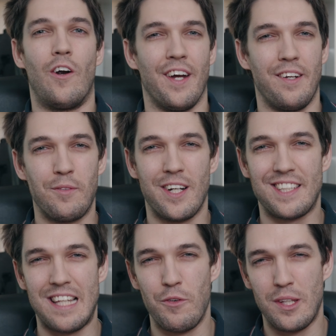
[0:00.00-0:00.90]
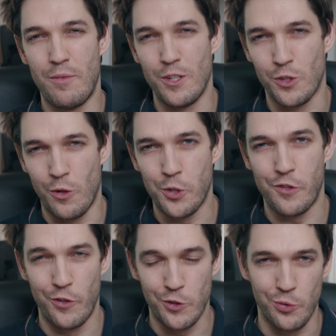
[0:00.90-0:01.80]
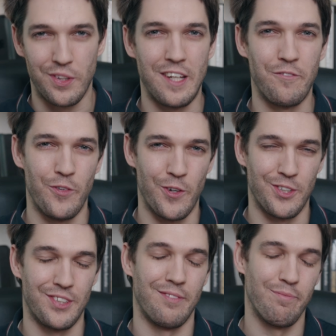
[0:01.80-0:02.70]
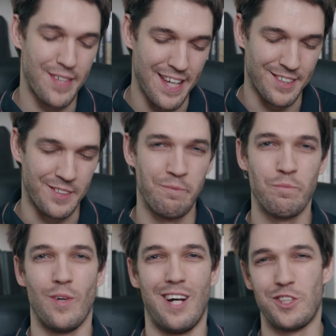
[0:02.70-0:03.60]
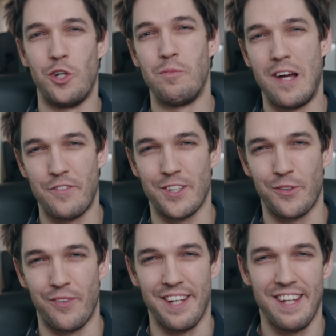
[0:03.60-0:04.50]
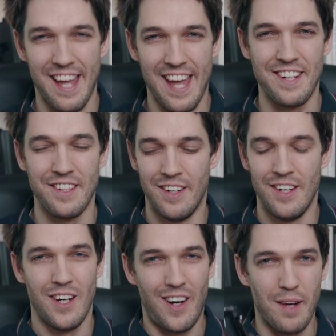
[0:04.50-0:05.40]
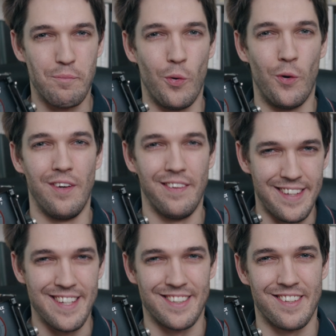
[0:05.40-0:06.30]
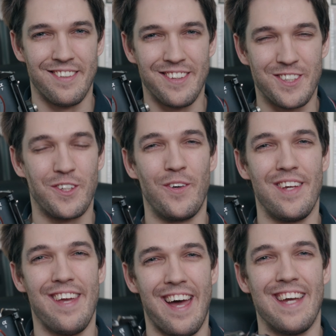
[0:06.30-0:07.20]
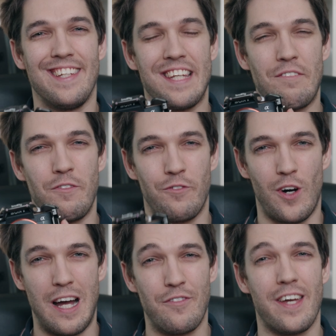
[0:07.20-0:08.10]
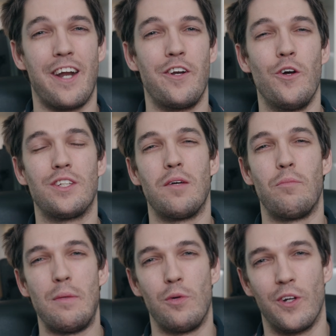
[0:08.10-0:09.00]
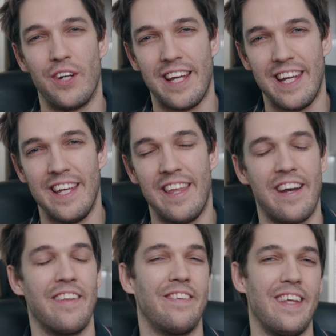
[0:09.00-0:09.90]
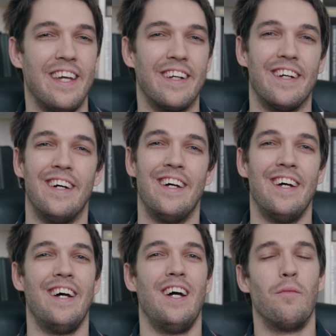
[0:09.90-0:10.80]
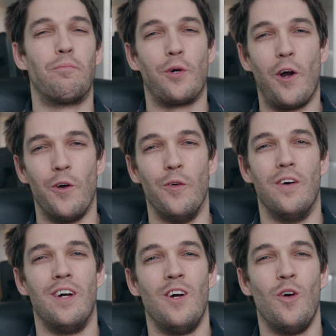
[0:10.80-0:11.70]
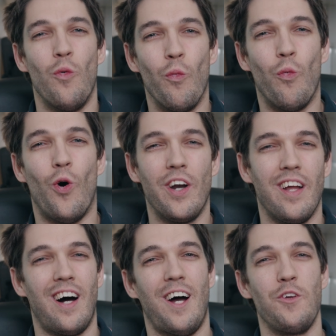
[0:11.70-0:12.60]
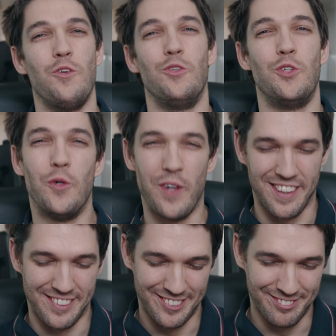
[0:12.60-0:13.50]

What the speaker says: All right, I'm going to start with the most controversial thing first. Yes, I sold my FX3 and I bought this, the Sony A7 V. And I know some people are going to hear that and think, bro, what are you doing?